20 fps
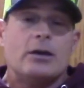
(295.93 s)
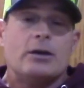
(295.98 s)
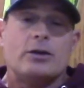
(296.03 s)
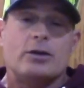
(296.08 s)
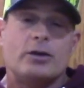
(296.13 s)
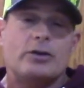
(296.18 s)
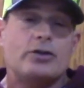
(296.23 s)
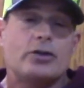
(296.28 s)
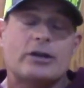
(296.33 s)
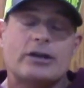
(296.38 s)

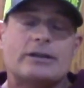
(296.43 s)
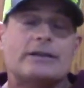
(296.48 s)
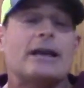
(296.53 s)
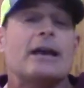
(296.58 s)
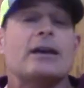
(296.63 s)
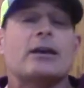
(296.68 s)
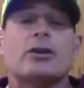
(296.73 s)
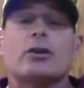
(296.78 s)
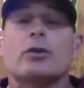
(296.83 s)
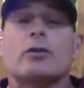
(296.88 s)
you can
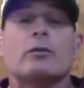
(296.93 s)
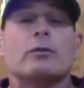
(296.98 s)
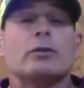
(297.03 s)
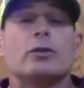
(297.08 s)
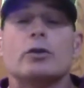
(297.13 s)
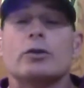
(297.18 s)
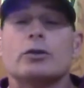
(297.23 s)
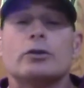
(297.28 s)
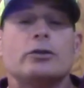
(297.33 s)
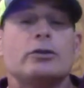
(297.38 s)
take
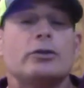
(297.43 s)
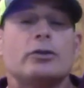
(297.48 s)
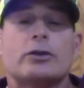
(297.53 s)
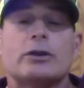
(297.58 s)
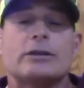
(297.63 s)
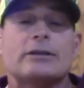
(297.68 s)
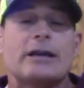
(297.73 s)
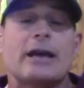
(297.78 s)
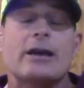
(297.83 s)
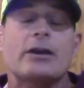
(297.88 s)

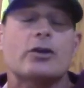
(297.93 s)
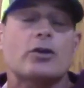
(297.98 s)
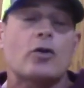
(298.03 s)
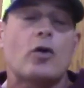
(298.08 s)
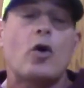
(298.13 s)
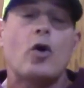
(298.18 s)
your